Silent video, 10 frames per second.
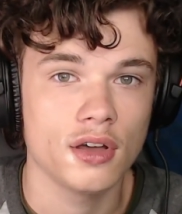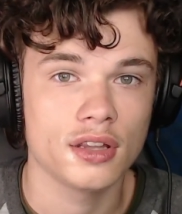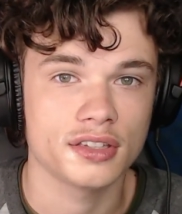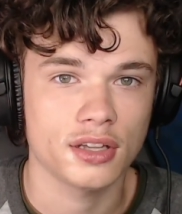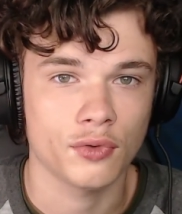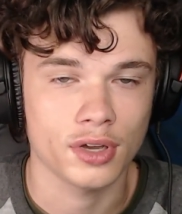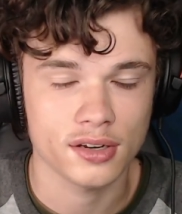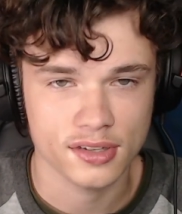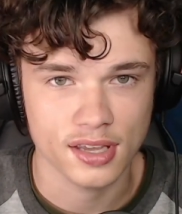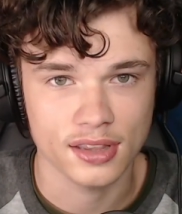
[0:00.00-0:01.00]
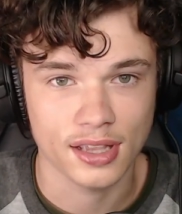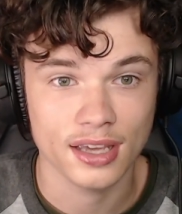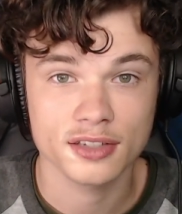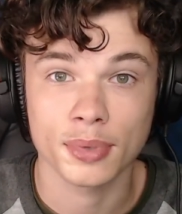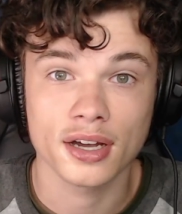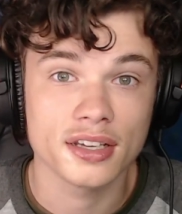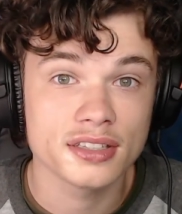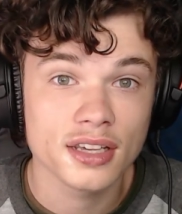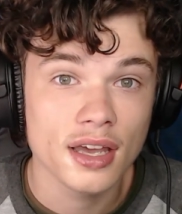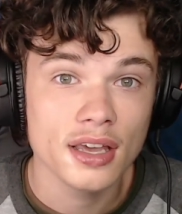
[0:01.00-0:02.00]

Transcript: Let's see if we can get to 10 likes, because